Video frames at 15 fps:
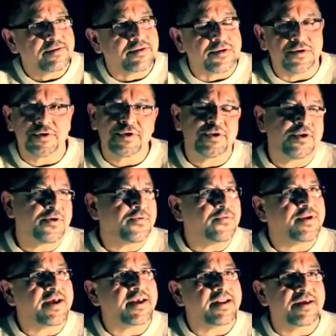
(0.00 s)
So, you know,
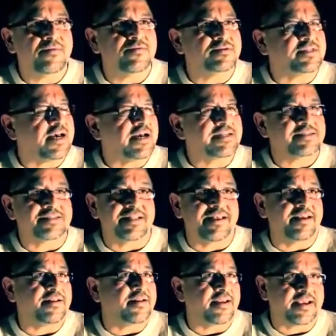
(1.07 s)
what I did was I just
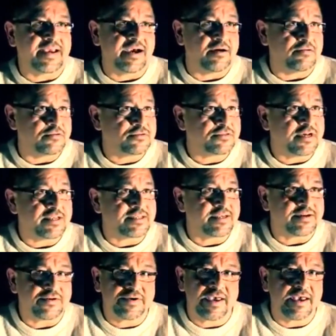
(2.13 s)
laid in the couch. I
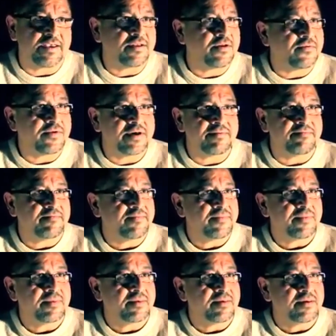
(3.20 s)
said, okay, you know what?
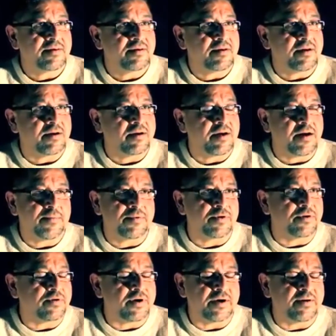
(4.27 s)
I'm,
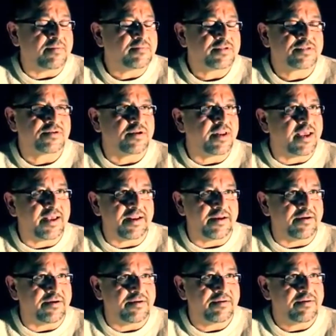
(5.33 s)
gonna go, I'm just going to lay
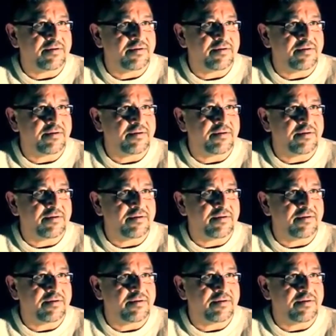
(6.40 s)
here